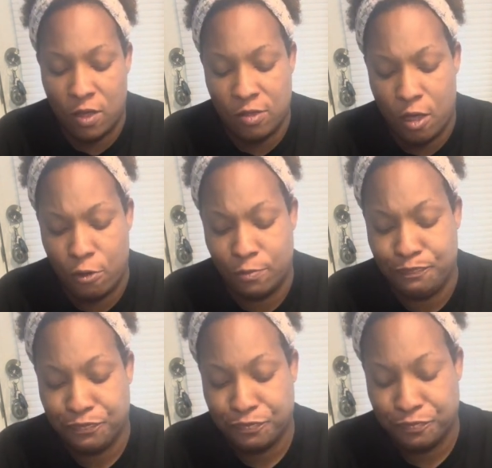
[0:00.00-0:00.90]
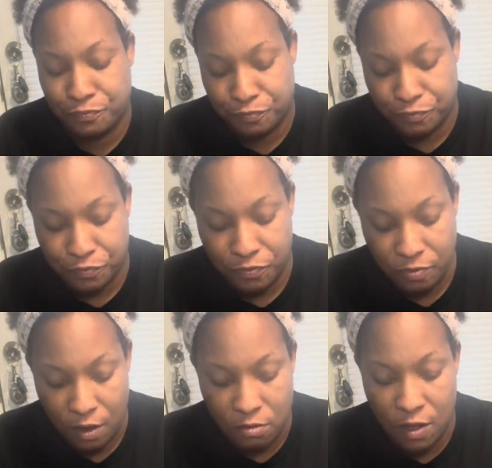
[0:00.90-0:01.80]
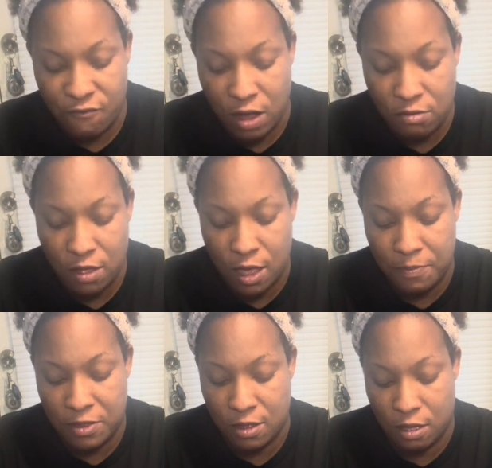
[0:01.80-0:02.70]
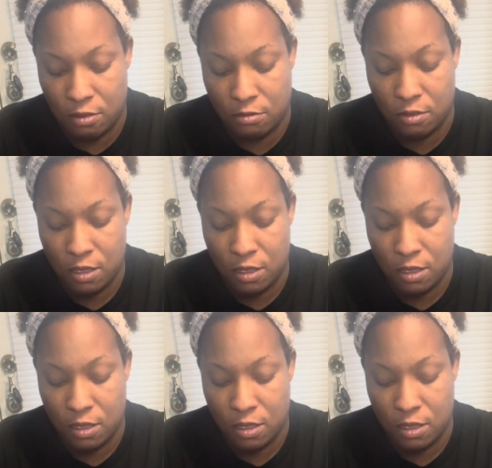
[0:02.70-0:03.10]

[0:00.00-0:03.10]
So the first episode,